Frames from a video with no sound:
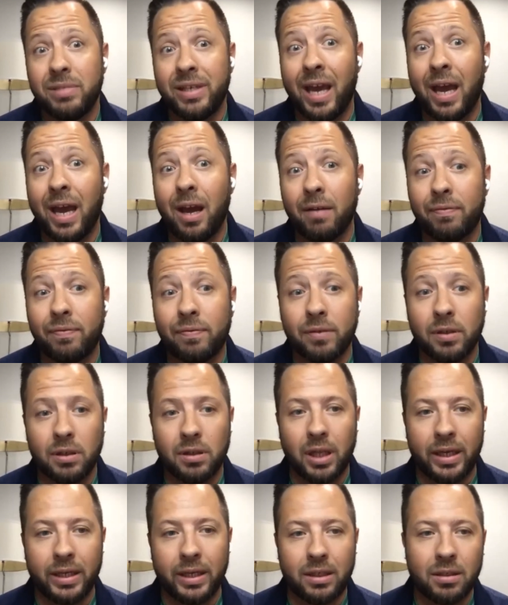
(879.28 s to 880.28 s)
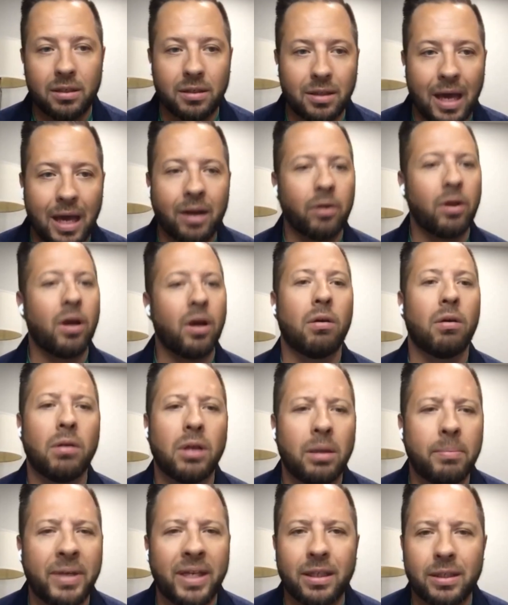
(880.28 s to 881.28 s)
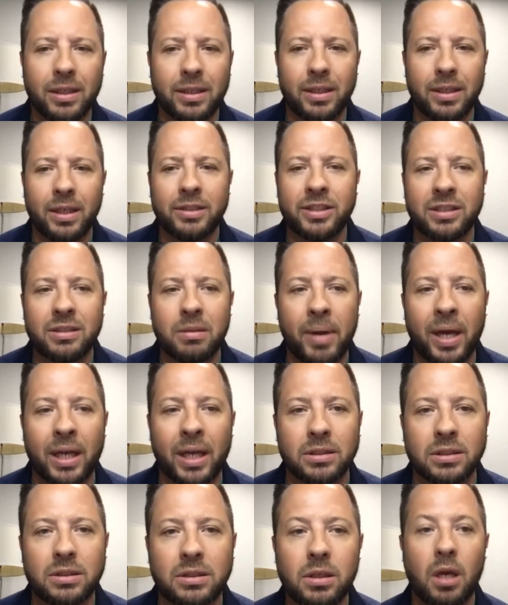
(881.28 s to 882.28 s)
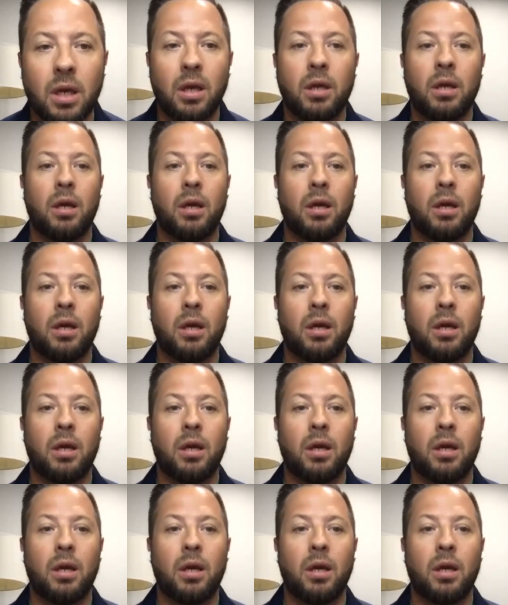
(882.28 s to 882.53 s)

Yeah, like I don't know. I mean, it, it just depends.